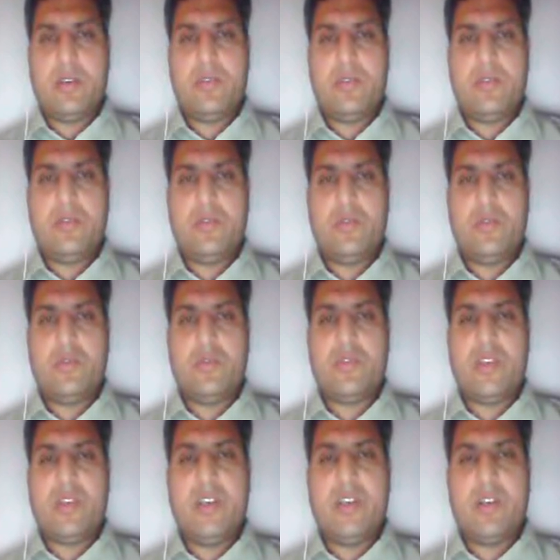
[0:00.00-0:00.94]
2 to
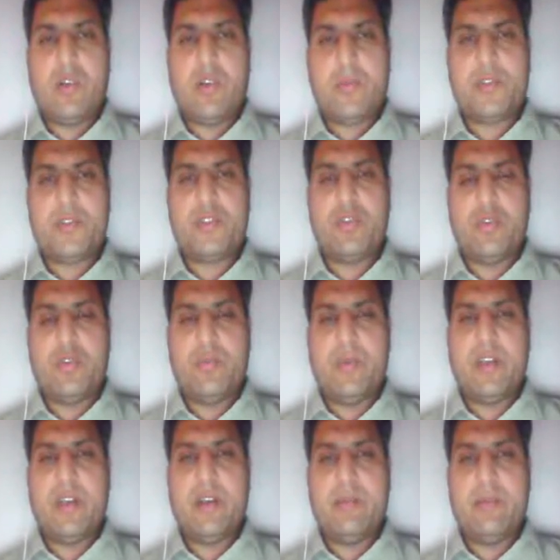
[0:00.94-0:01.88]
3 drops should
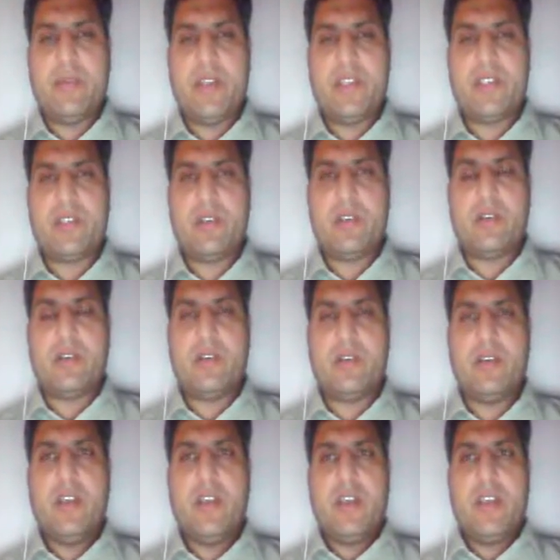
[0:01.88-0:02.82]
be administered.
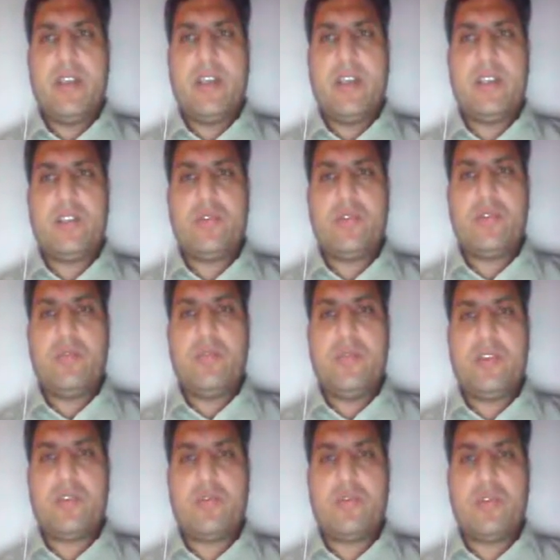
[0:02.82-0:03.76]
Yes, should be
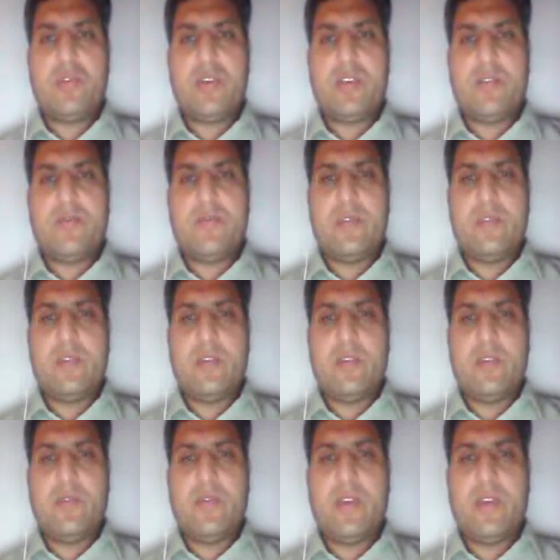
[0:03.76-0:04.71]
stored at a
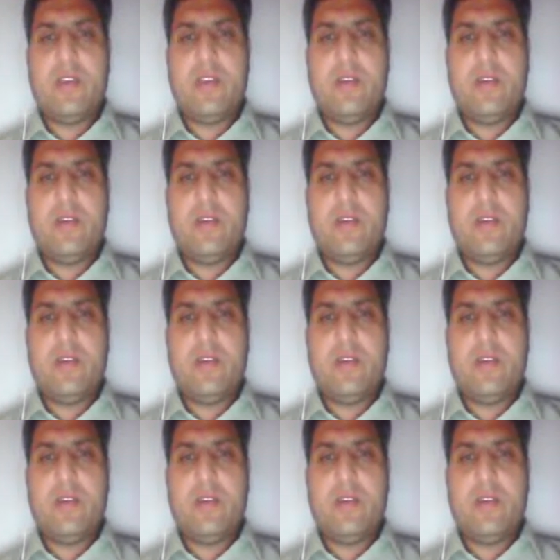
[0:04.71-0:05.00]
very